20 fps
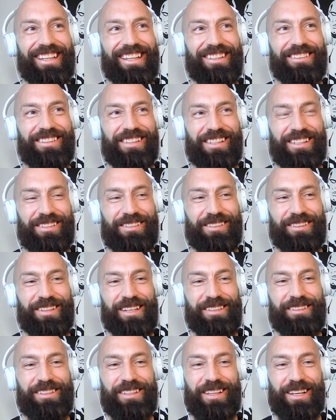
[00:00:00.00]
There's there's a
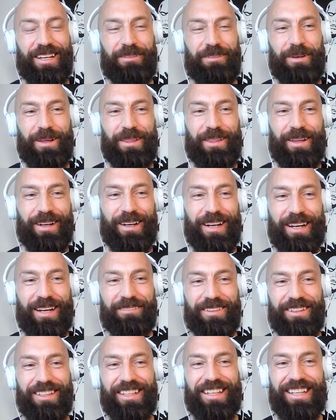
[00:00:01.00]
lot to think about there. I
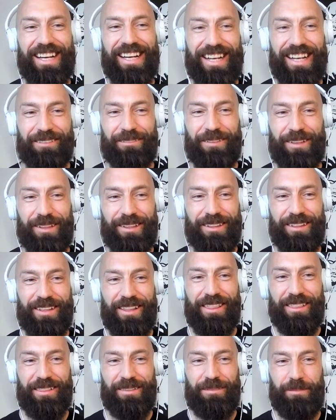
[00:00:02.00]
feel like I, I'm going to
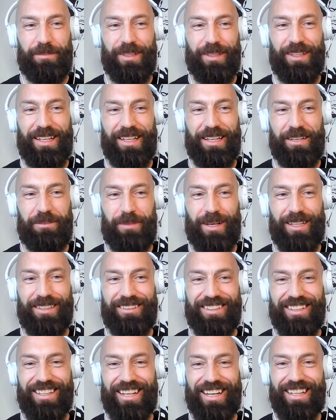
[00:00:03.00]
be laying in bed
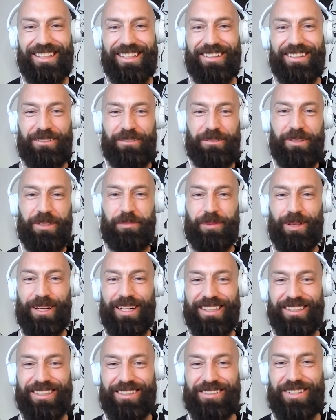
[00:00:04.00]
tonight,
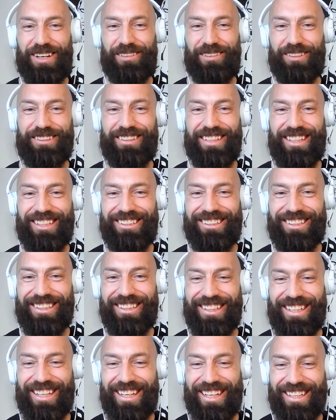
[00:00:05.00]
replaying this
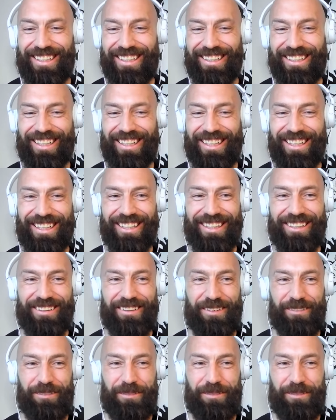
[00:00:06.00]
conversation, and uh,